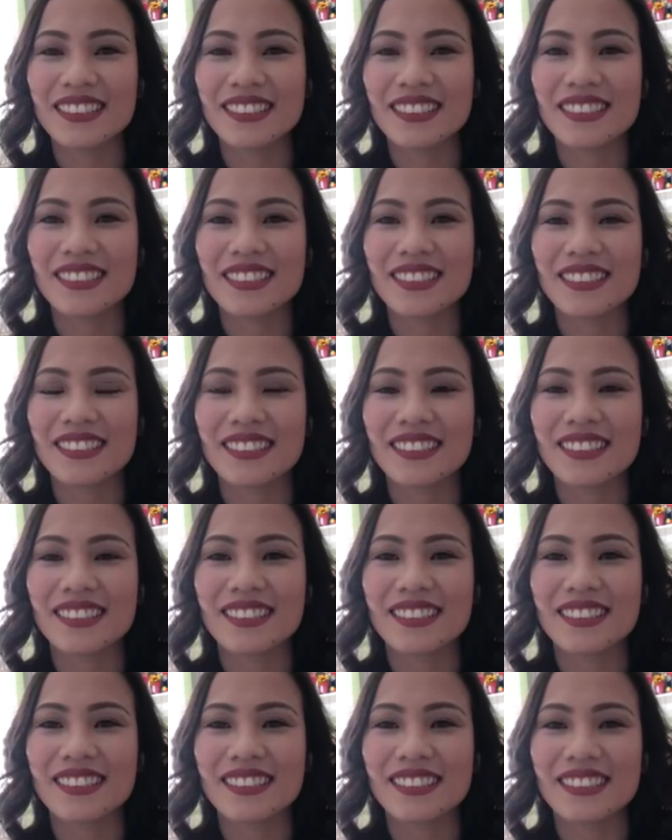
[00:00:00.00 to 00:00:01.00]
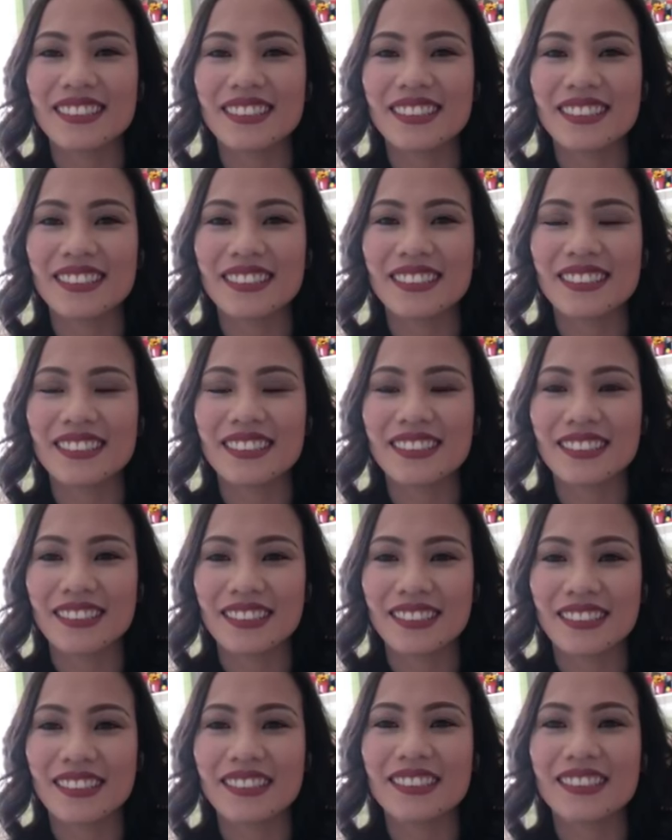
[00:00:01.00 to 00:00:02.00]

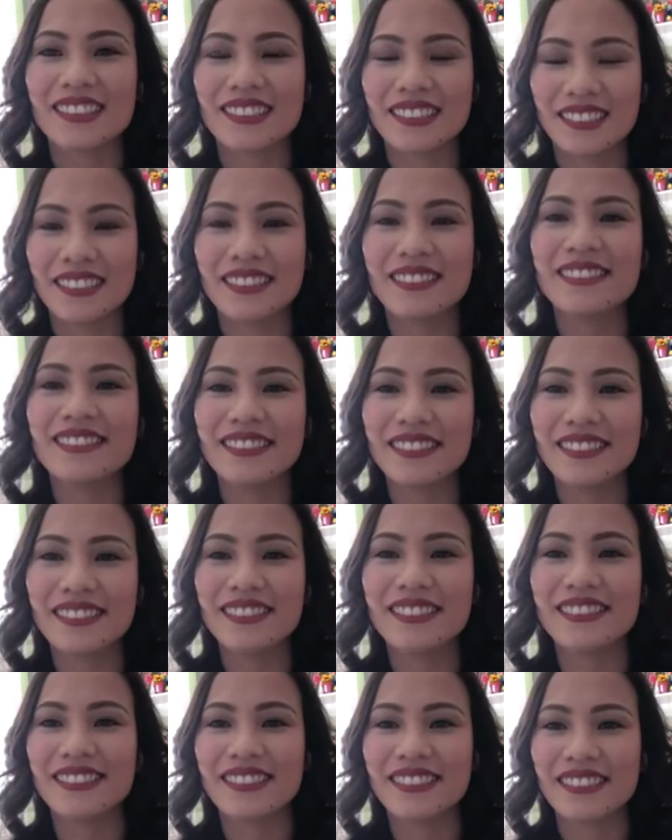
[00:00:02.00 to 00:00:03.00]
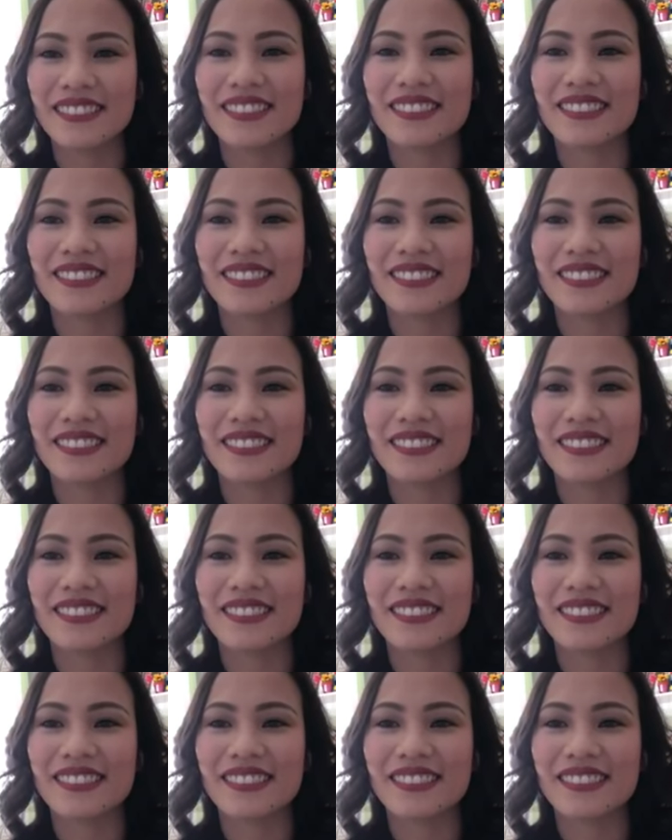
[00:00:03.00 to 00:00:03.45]
This person isn't speaking.